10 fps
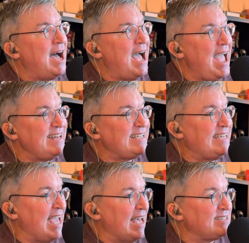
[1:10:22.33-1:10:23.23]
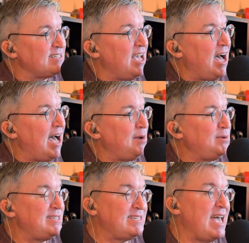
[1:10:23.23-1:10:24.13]
I had to guess, I
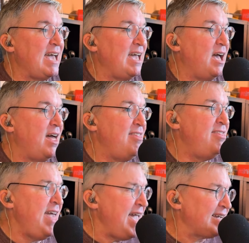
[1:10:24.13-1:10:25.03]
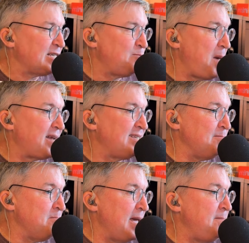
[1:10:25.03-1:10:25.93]
would say they expect to
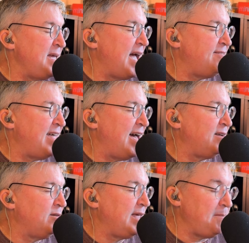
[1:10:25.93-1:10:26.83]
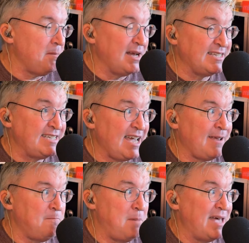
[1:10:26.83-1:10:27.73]
maybe have that. Keep in mind,
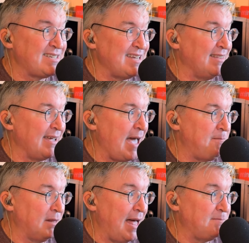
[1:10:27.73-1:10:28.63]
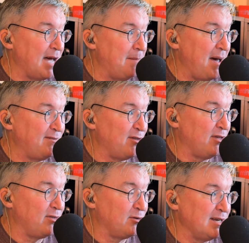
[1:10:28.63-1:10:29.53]
second best selling Apple laptop after
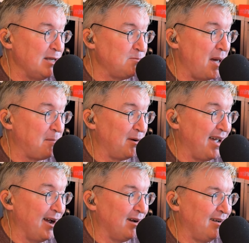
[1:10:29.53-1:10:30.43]
the 13 inch MacBook Air.